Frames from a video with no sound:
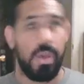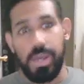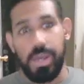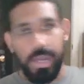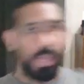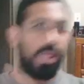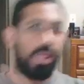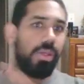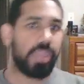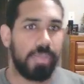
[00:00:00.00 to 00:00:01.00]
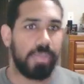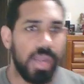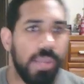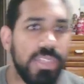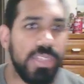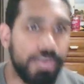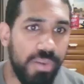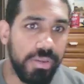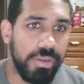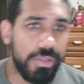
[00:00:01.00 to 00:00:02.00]
Hello there, my name is
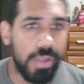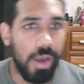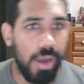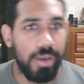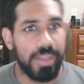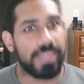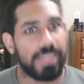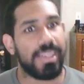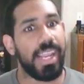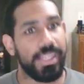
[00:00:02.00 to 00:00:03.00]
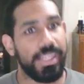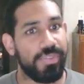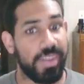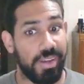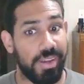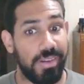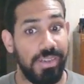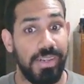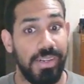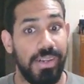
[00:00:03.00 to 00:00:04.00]
Birdstar, and in today's video,
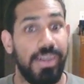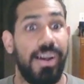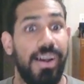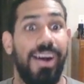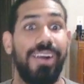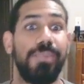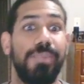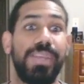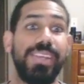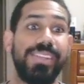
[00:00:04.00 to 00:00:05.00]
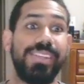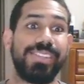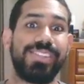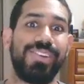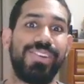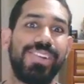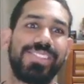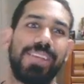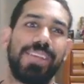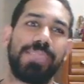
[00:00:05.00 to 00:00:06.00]
I'll be doing
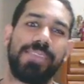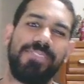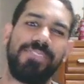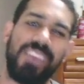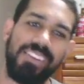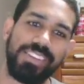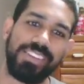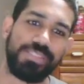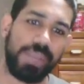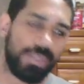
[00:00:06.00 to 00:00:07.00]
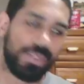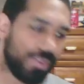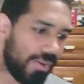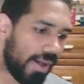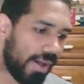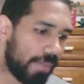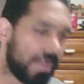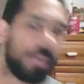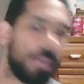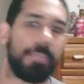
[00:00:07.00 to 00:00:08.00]
something very special. I'll be
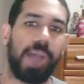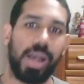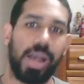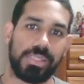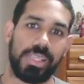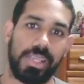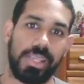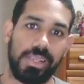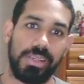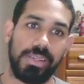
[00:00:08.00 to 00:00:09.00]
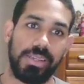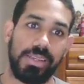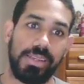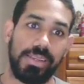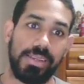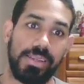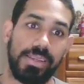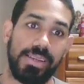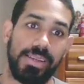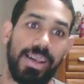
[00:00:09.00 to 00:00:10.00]
unboxing
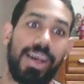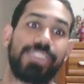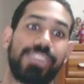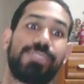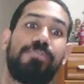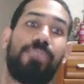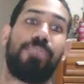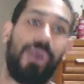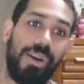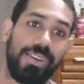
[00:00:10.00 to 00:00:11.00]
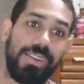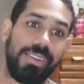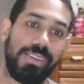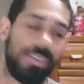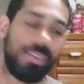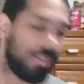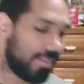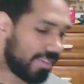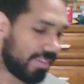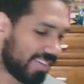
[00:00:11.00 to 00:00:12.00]
a spawn
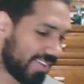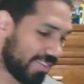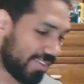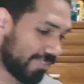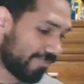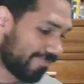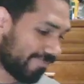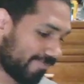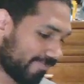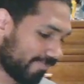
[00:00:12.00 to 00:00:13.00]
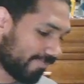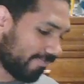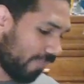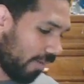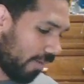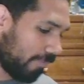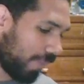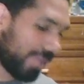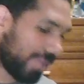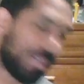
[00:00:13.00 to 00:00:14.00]
of, well,
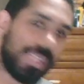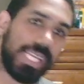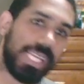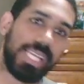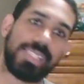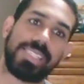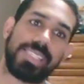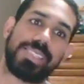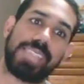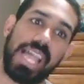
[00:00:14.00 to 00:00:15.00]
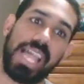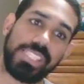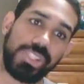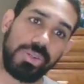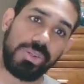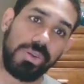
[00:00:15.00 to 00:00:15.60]
basically it's a statue,